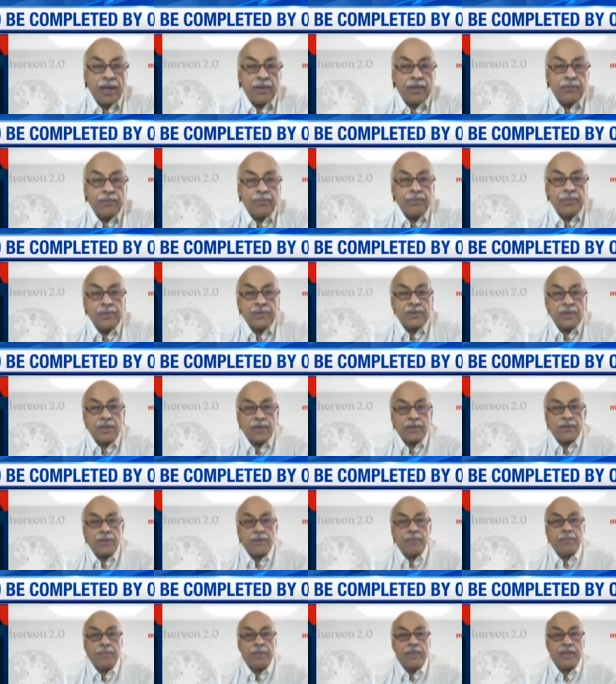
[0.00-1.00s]
we
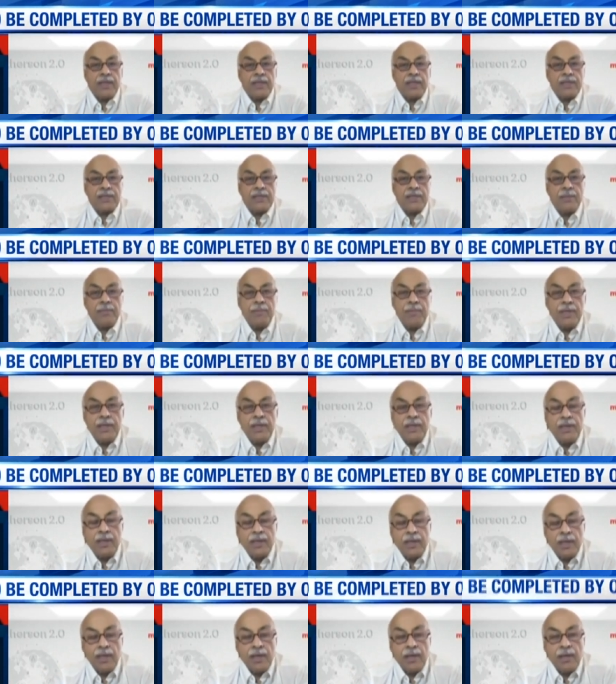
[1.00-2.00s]
started making
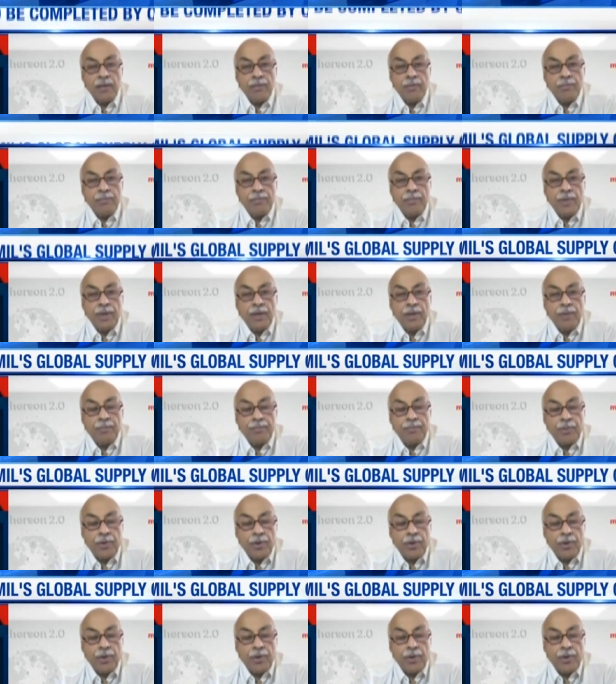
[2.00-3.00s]
semi
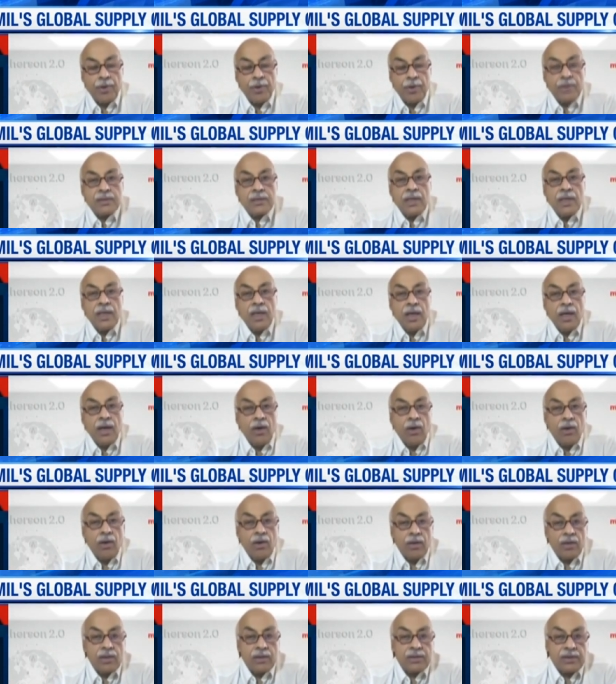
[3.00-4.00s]
products
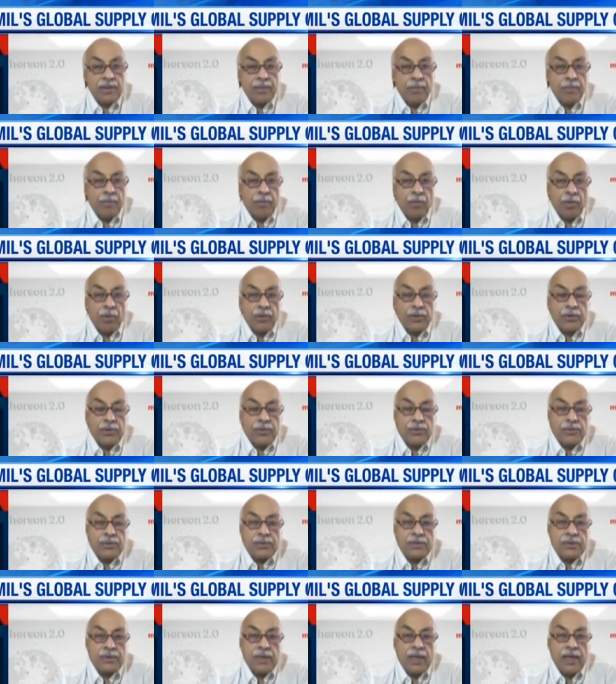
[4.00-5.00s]
or semi modules,
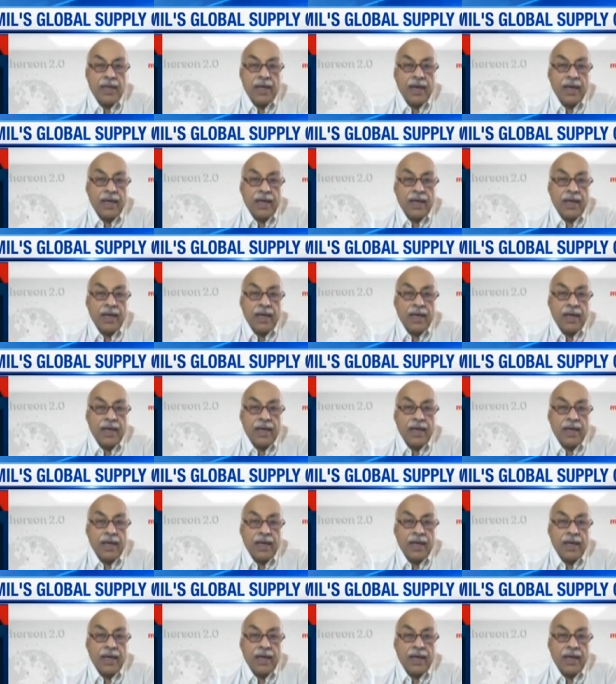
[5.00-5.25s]
and